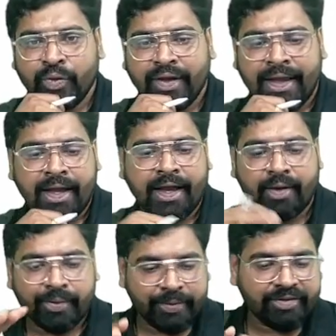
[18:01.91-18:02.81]
Okay, I
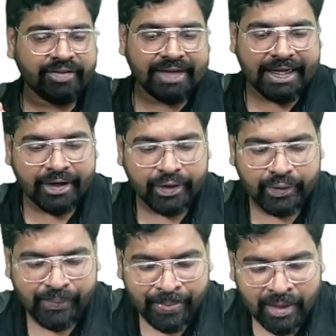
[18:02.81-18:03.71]
hope this is clear to
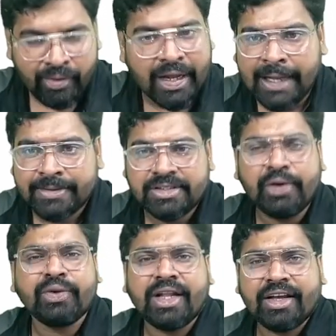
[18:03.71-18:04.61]
you. Okay, see
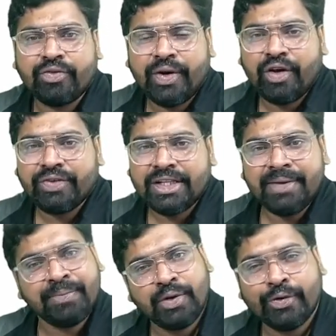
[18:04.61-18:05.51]
you in the next video with a
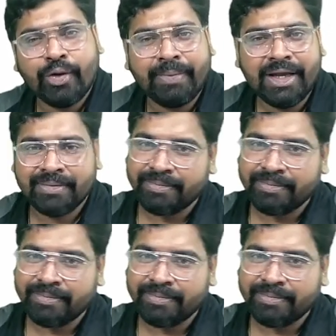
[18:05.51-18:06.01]
new topic.